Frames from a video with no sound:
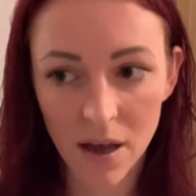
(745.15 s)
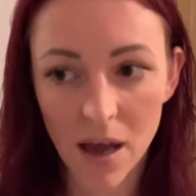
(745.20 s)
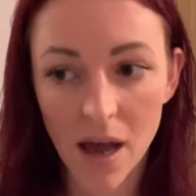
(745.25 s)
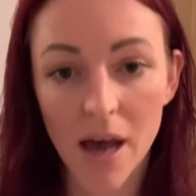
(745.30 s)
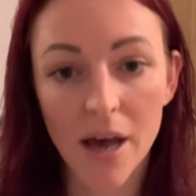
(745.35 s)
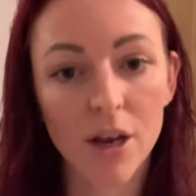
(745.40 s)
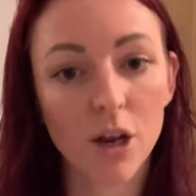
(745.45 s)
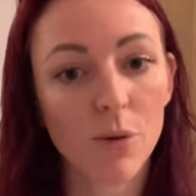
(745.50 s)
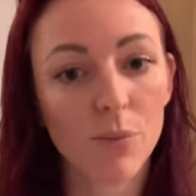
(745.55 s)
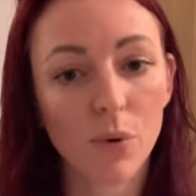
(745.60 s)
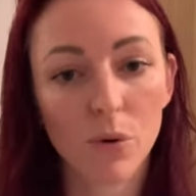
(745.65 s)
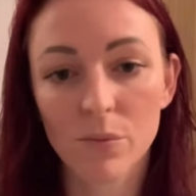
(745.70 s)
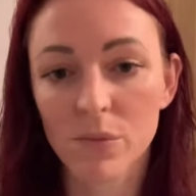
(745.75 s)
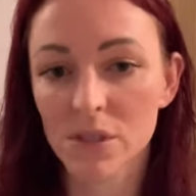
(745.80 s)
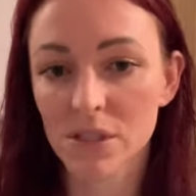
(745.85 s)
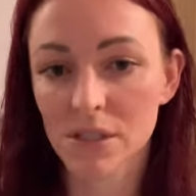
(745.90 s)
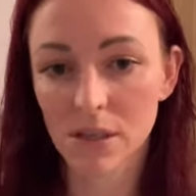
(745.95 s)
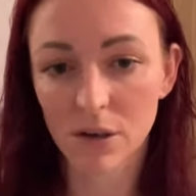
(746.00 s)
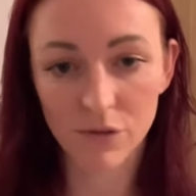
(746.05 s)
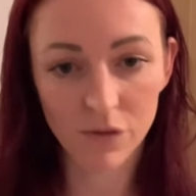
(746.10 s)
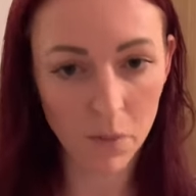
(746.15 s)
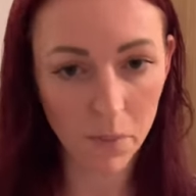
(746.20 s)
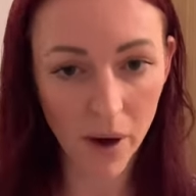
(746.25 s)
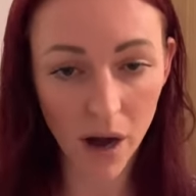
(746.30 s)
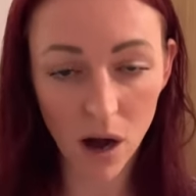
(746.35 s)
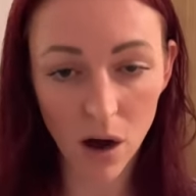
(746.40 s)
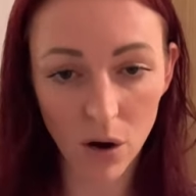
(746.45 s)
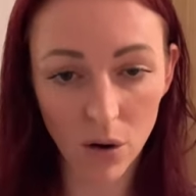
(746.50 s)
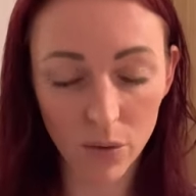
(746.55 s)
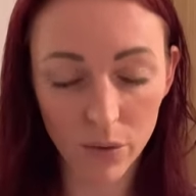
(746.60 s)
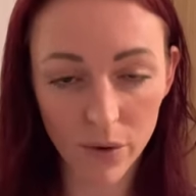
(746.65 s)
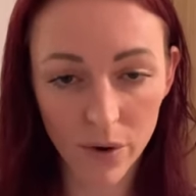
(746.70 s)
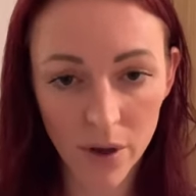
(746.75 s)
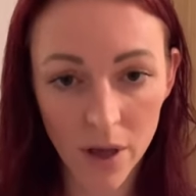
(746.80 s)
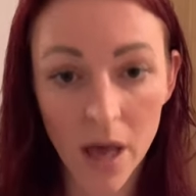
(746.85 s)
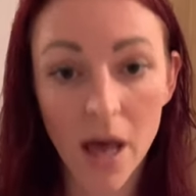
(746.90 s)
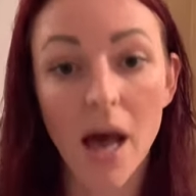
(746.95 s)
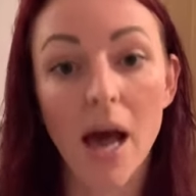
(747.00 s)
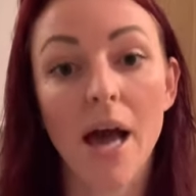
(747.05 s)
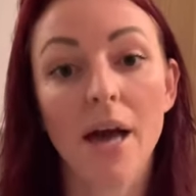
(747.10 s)
and I bought myself a pole
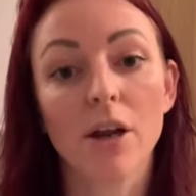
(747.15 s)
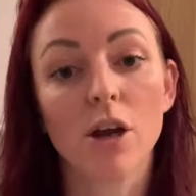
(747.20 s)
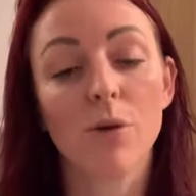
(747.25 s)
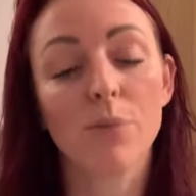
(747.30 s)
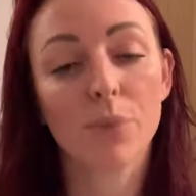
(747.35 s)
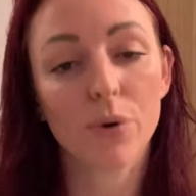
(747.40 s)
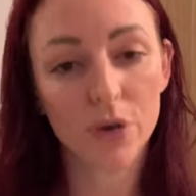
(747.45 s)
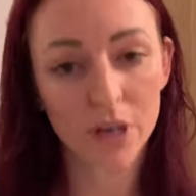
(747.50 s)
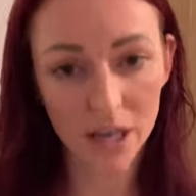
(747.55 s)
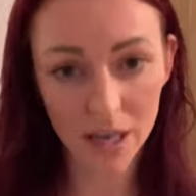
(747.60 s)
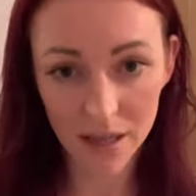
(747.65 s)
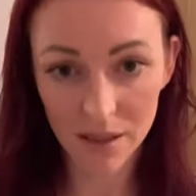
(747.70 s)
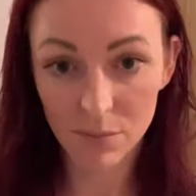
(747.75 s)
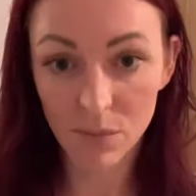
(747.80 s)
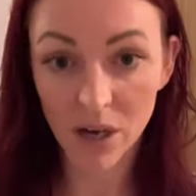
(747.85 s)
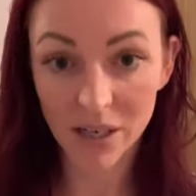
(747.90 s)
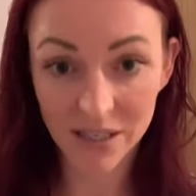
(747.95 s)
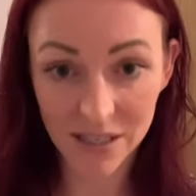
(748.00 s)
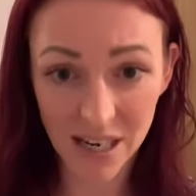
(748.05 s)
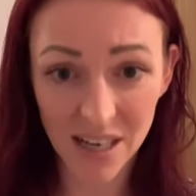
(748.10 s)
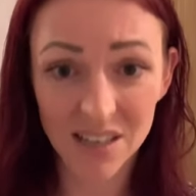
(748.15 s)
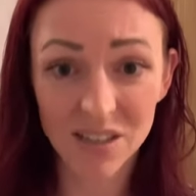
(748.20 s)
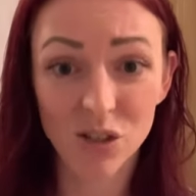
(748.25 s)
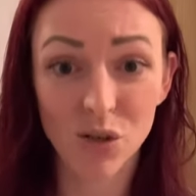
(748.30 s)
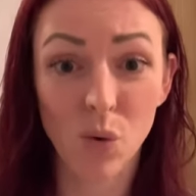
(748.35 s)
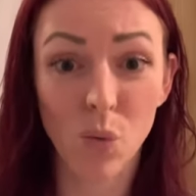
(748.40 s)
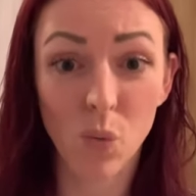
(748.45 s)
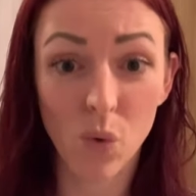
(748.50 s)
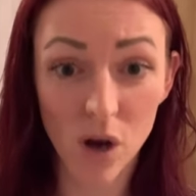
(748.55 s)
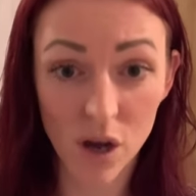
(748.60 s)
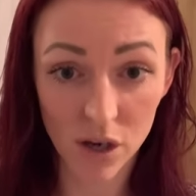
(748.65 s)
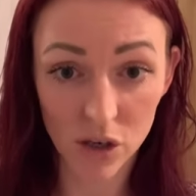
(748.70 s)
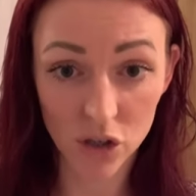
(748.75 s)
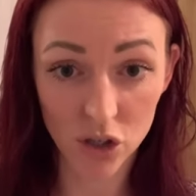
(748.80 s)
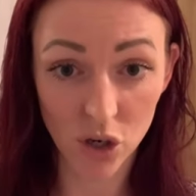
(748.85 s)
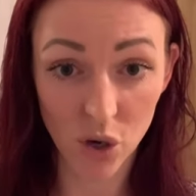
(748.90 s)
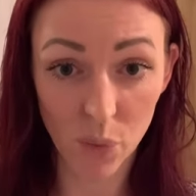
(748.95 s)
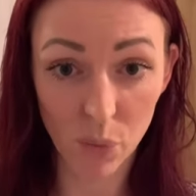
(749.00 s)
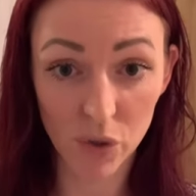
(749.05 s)
and I put it in my dad's workshop,